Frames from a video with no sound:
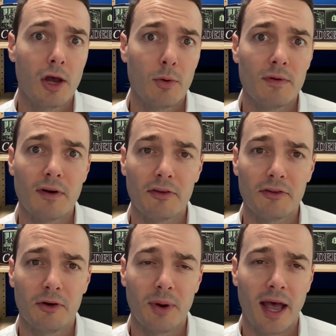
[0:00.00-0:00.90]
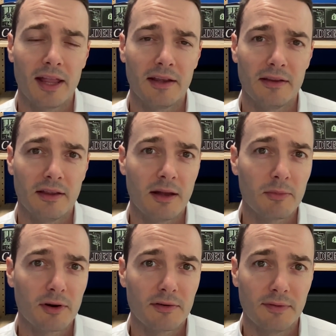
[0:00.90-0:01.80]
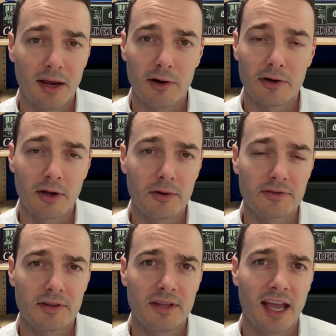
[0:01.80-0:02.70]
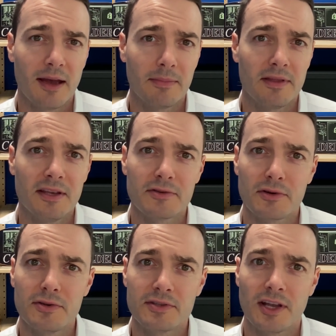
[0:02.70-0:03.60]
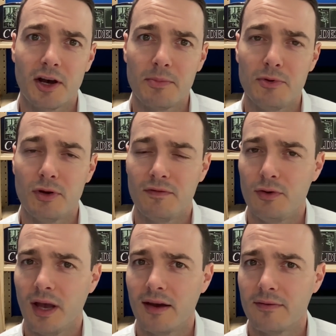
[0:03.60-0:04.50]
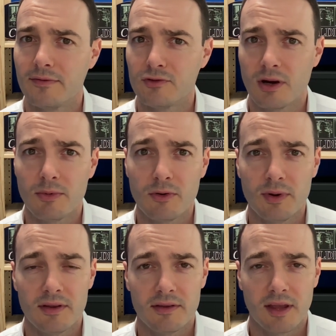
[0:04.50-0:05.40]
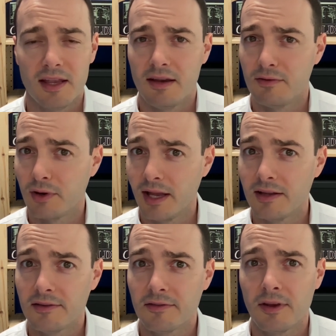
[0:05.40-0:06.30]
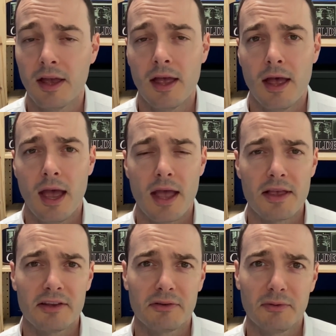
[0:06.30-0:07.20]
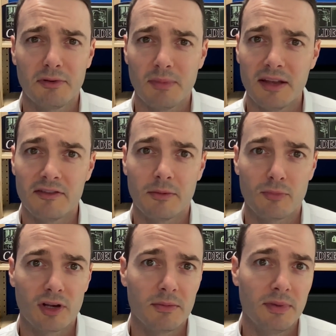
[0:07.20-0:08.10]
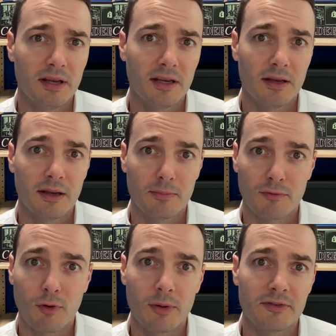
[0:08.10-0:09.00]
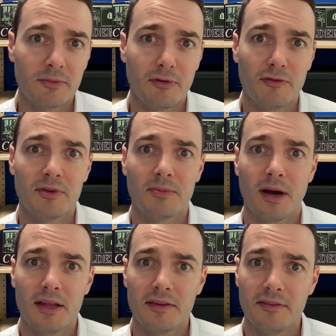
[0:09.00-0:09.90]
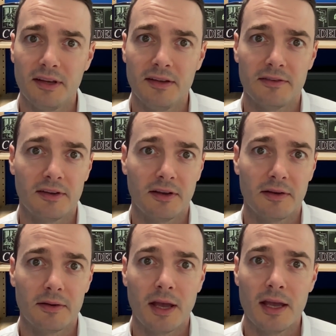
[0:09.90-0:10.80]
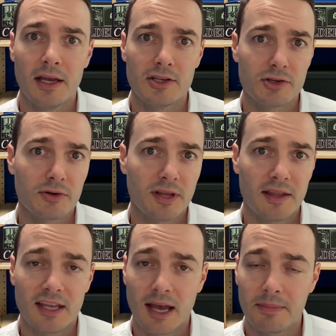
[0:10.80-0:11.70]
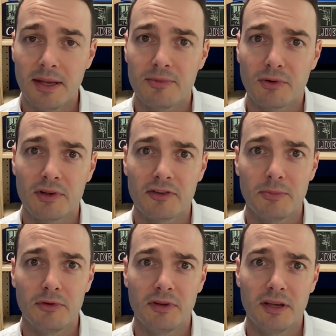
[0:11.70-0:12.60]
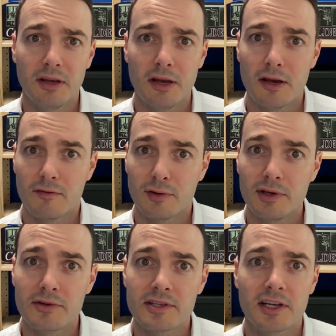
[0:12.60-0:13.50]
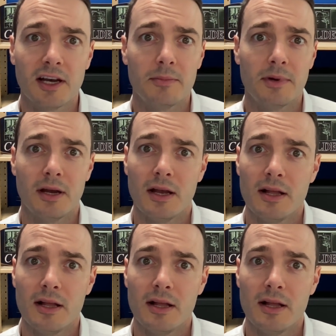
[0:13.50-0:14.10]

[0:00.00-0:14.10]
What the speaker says: We've also added a number of error codes to the app, and these are used to help you if you have trouble with any of your edits. And lastly, we've made some pretty big performance improvements behind the scenes to ensure that the app keeps running smoothly for years to come.